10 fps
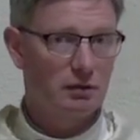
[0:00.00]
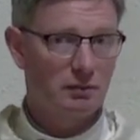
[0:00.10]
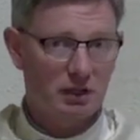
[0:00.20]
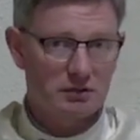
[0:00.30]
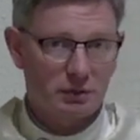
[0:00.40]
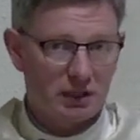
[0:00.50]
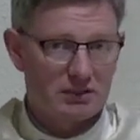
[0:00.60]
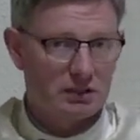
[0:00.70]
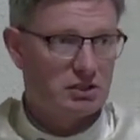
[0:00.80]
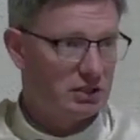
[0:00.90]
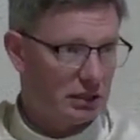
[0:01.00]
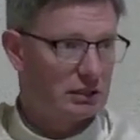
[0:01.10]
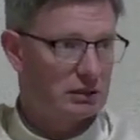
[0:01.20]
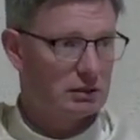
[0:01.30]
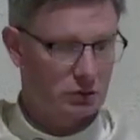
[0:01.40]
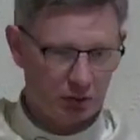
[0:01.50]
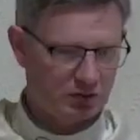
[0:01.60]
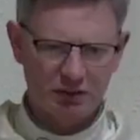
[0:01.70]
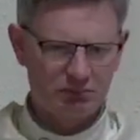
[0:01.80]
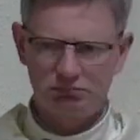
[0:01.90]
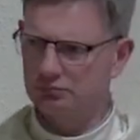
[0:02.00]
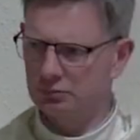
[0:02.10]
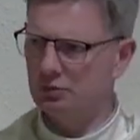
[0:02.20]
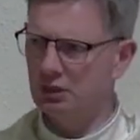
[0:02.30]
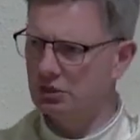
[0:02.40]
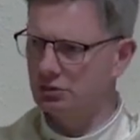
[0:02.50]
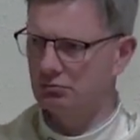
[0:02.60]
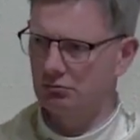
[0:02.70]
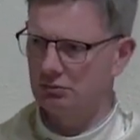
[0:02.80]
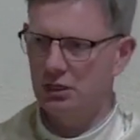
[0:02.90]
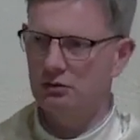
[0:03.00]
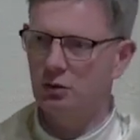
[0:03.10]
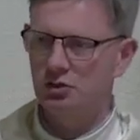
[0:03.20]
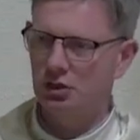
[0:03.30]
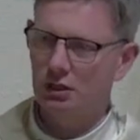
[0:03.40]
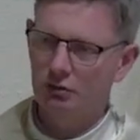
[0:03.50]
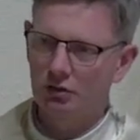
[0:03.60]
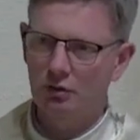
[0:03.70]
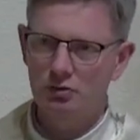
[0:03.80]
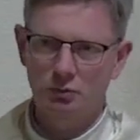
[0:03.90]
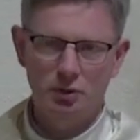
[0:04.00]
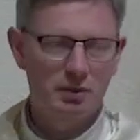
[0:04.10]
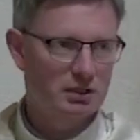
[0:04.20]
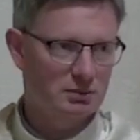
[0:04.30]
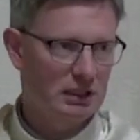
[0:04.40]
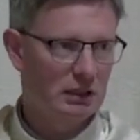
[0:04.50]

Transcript: because of what I said, she didn't. So now there's a, some little 10 year old child running around somewhere because of me.